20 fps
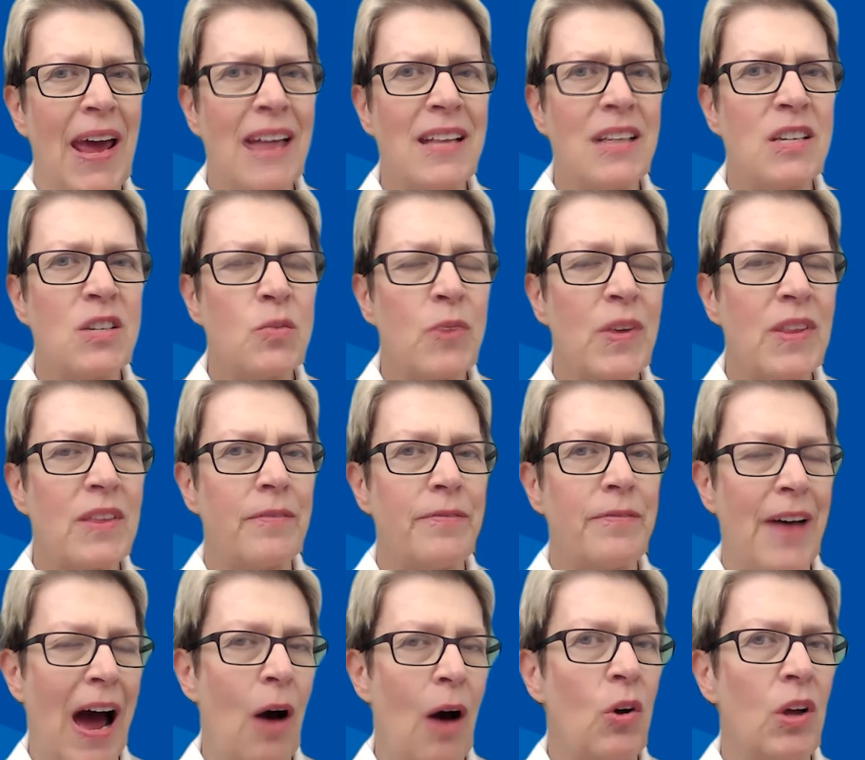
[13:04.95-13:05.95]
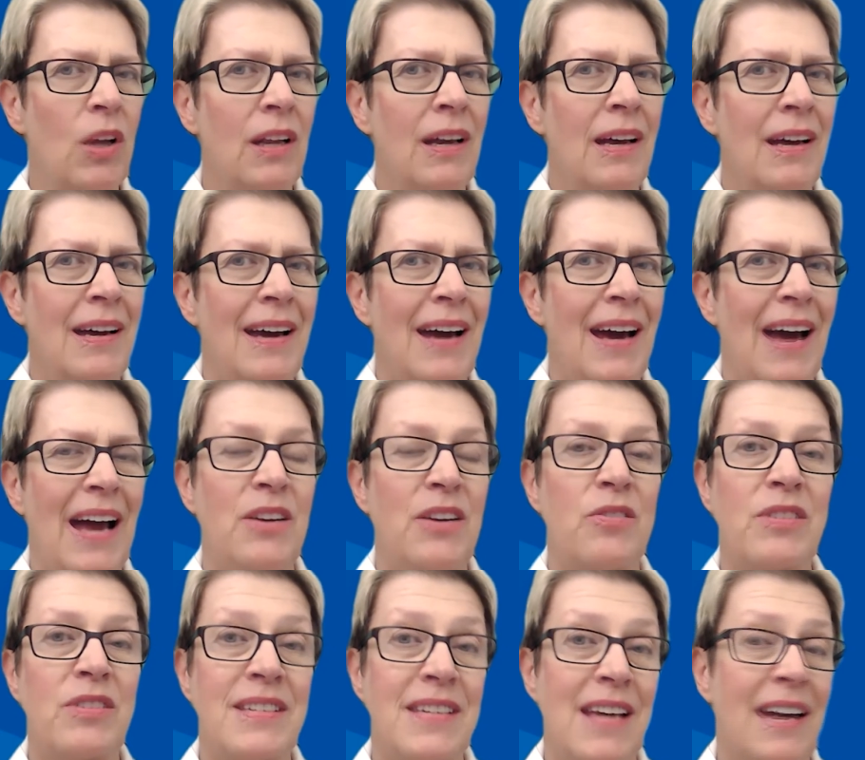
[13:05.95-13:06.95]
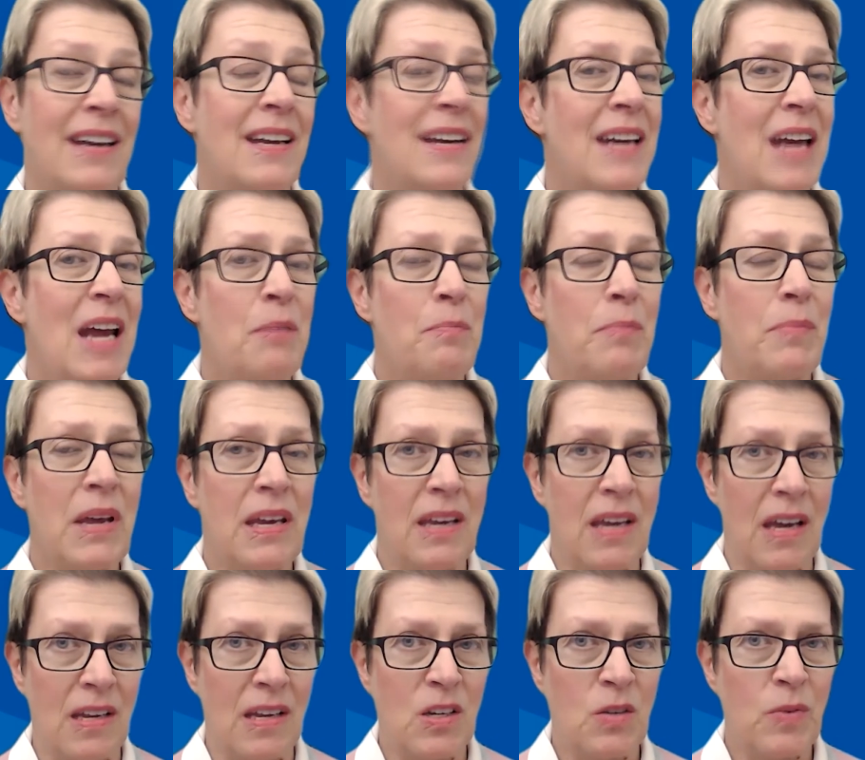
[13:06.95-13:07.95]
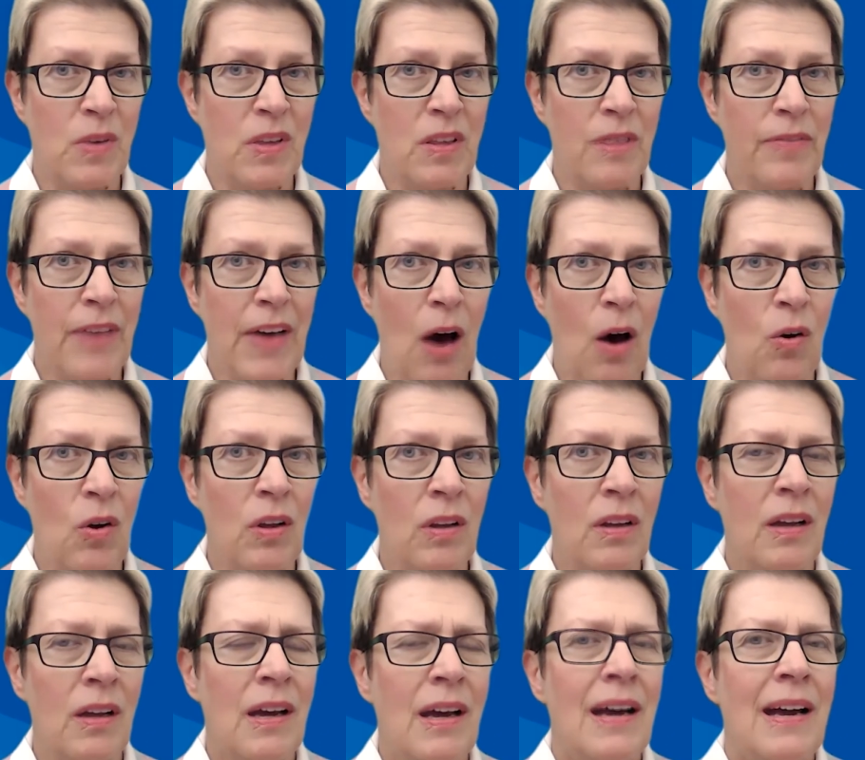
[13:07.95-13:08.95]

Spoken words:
ends with a vowel and your second name begins with a vowel,